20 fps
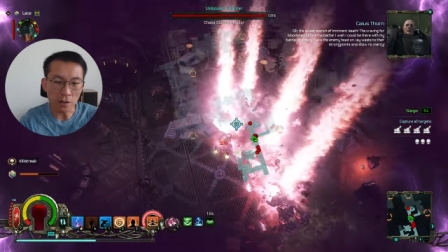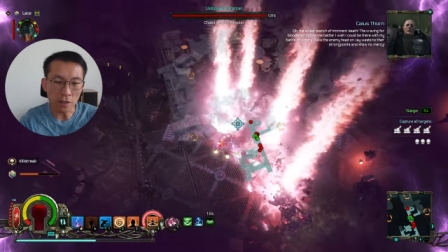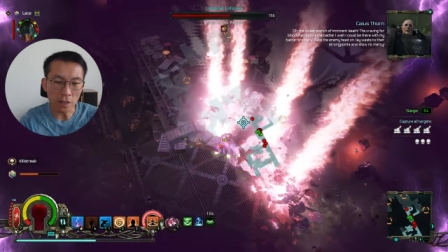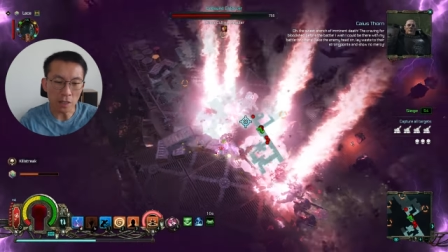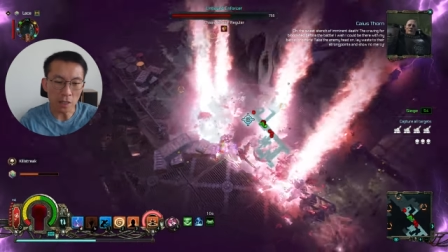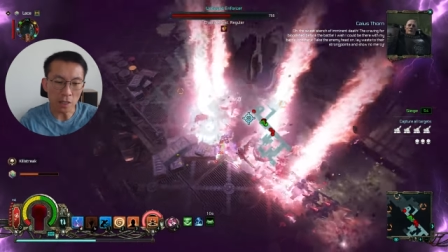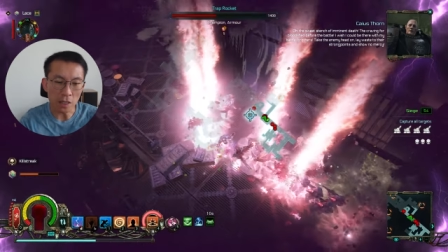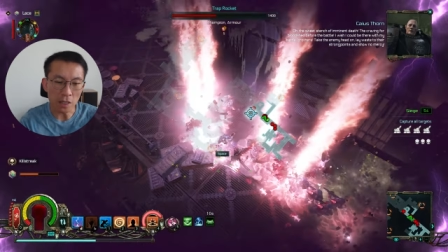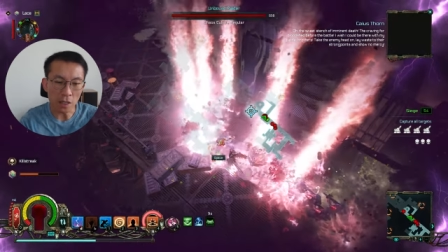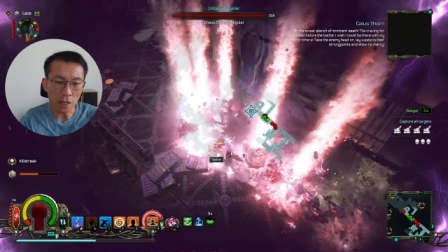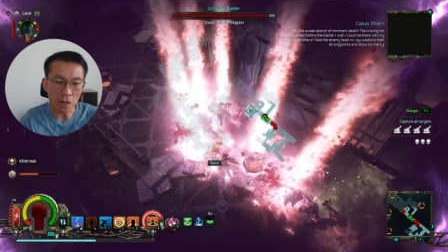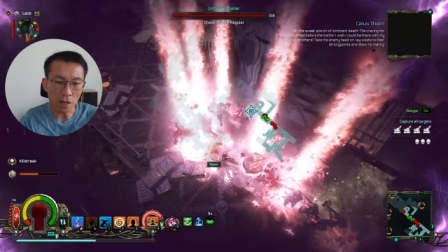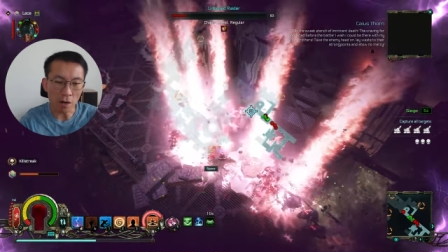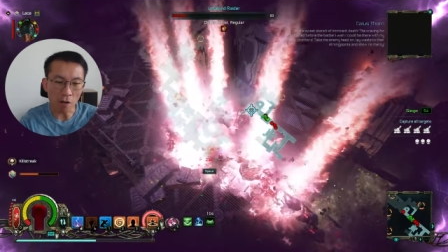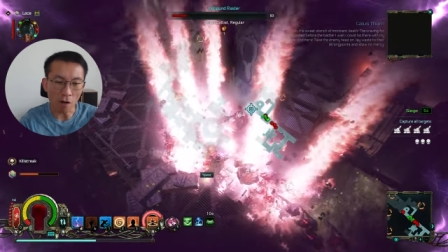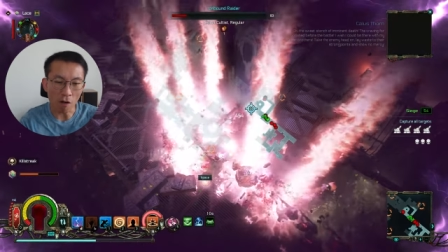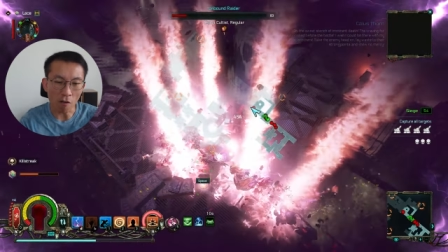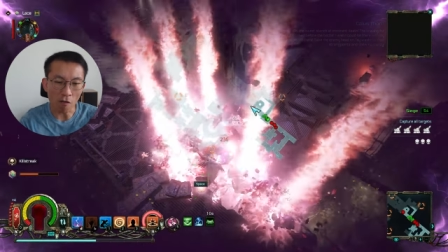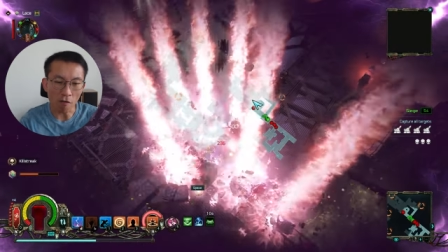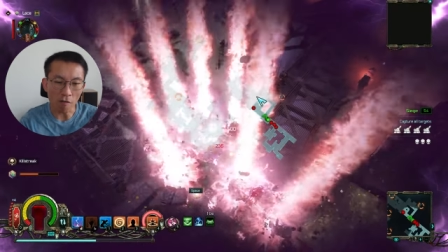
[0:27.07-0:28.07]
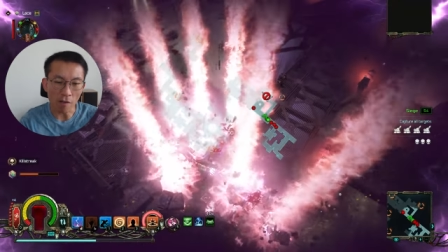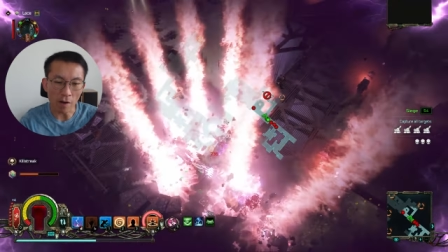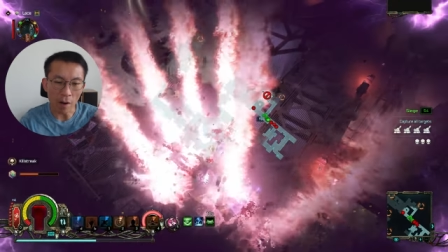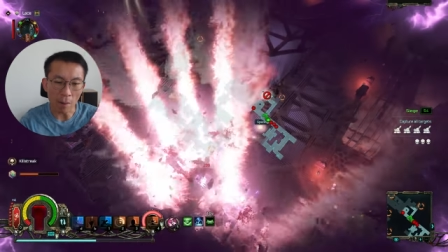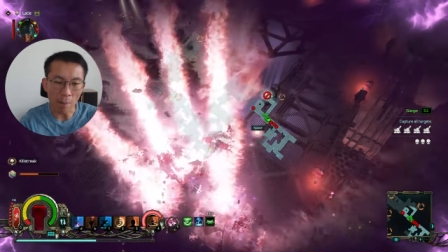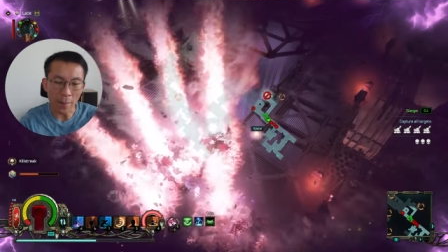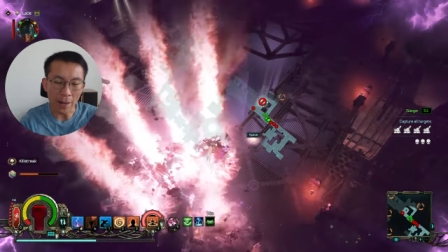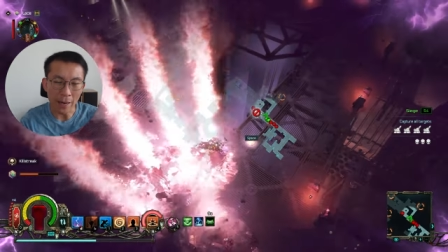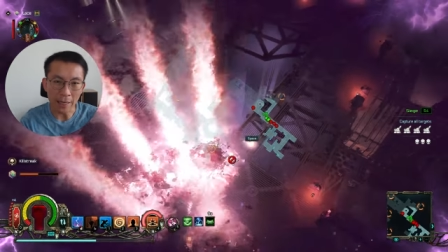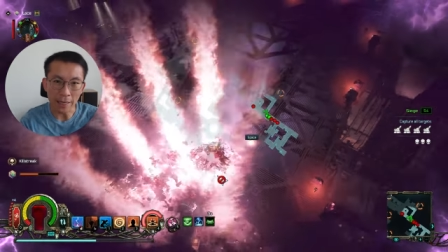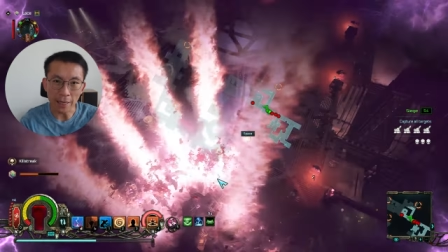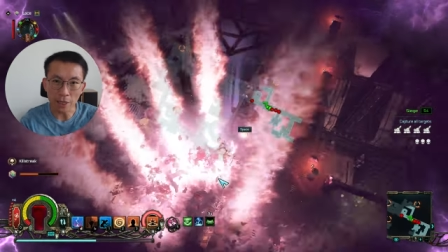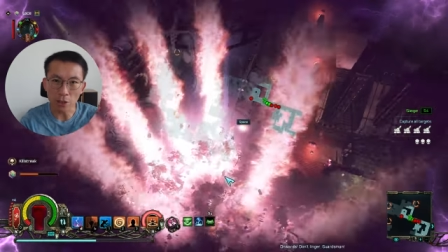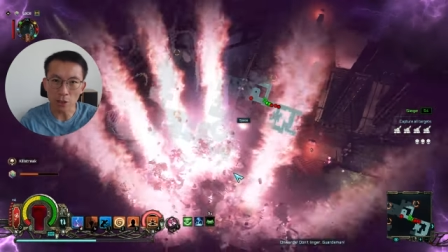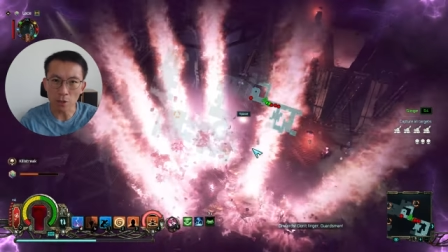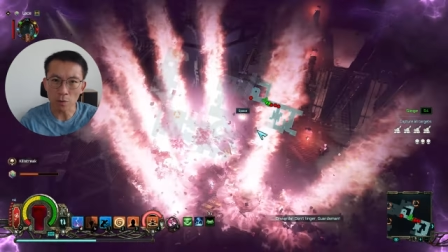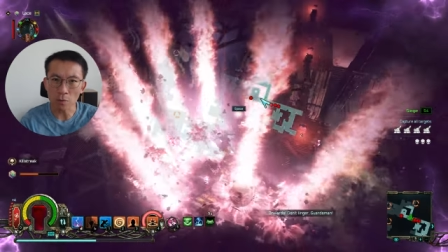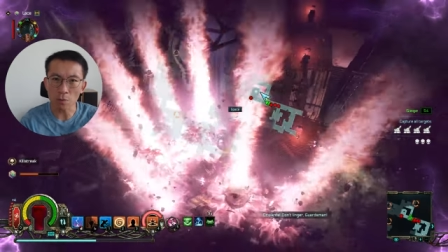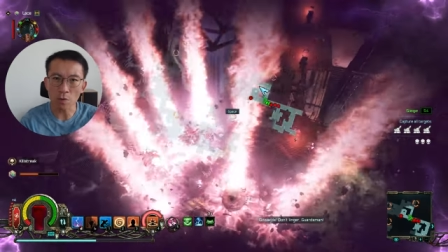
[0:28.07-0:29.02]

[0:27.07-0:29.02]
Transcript: the season of uh, Malediction,